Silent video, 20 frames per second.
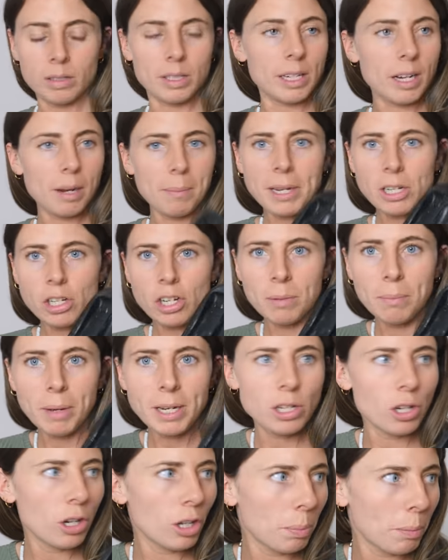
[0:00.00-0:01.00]
Did I mention
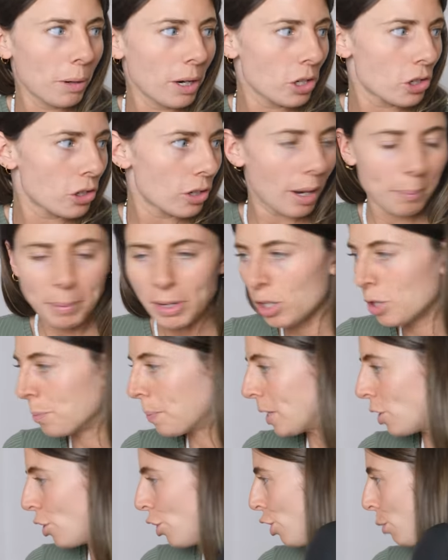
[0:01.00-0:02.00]
my toothbrush? I mentioned
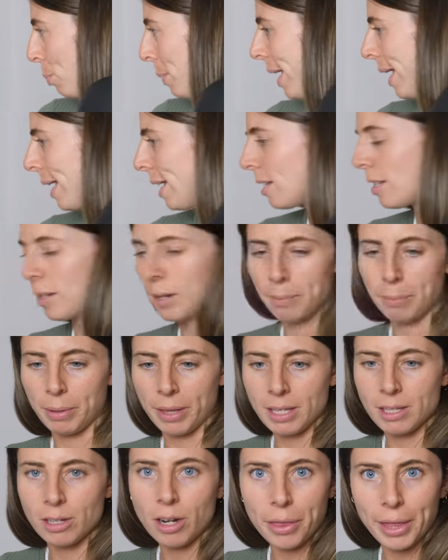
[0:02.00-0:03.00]
my toothpaste, but
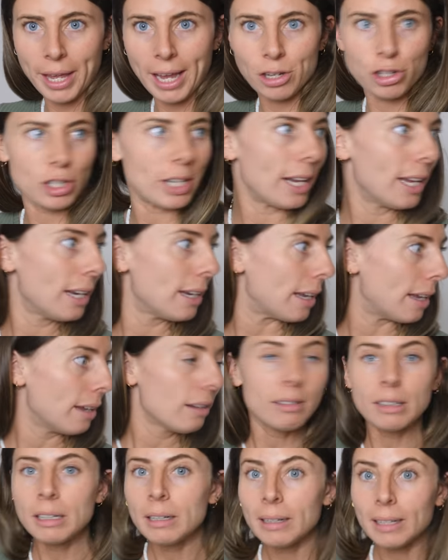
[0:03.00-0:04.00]
there's nothing actually in here.
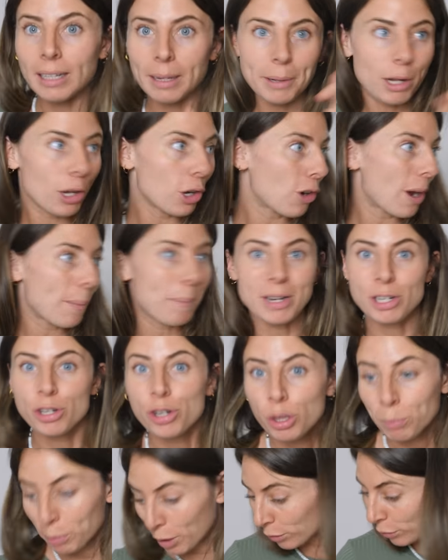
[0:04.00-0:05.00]
Let me go grab my
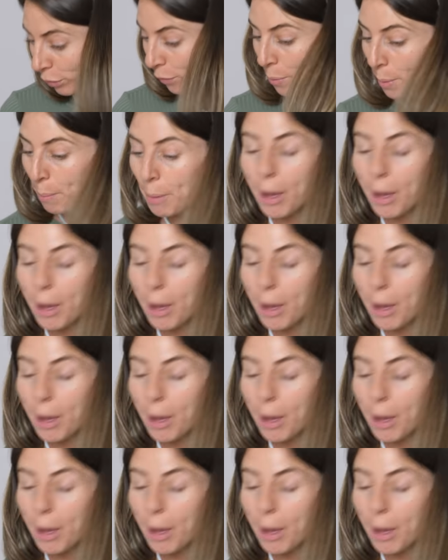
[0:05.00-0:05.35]
toothbrush from the